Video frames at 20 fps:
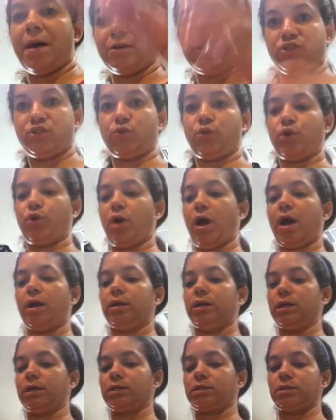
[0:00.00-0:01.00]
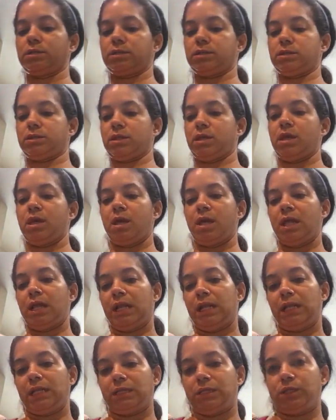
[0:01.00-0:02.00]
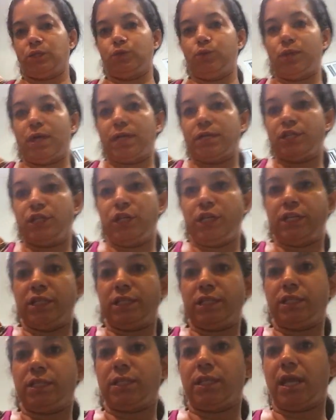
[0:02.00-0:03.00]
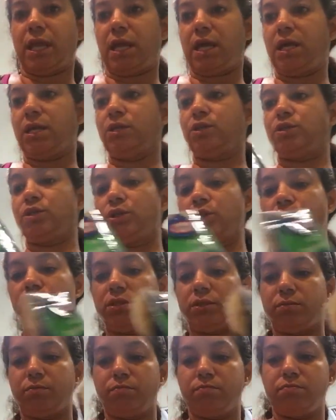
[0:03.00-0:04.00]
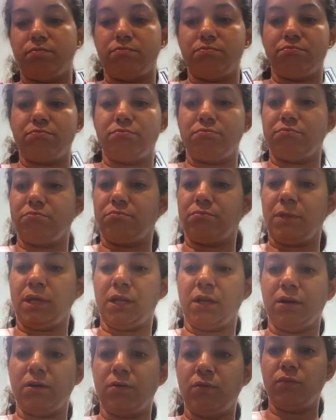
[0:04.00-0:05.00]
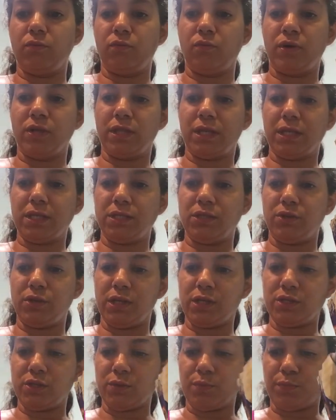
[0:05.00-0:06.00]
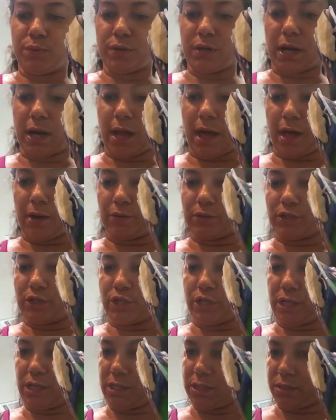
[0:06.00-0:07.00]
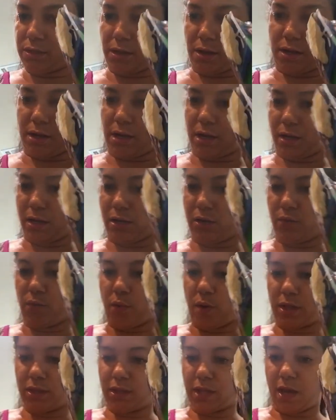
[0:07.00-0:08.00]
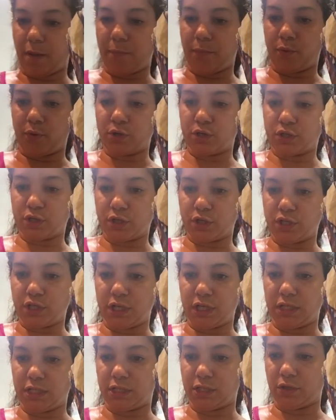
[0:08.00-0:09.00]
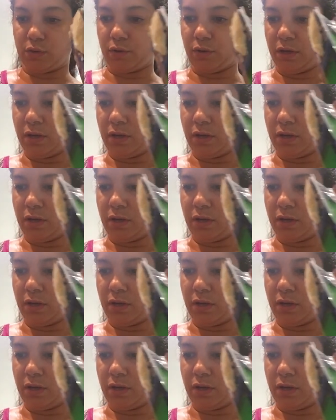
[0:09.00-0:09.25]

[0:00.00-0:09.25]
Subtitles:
show you how it looks. Let's do that cheese. And just, you know, with this you need to put a lot of cheese on it. You want that portion cheese to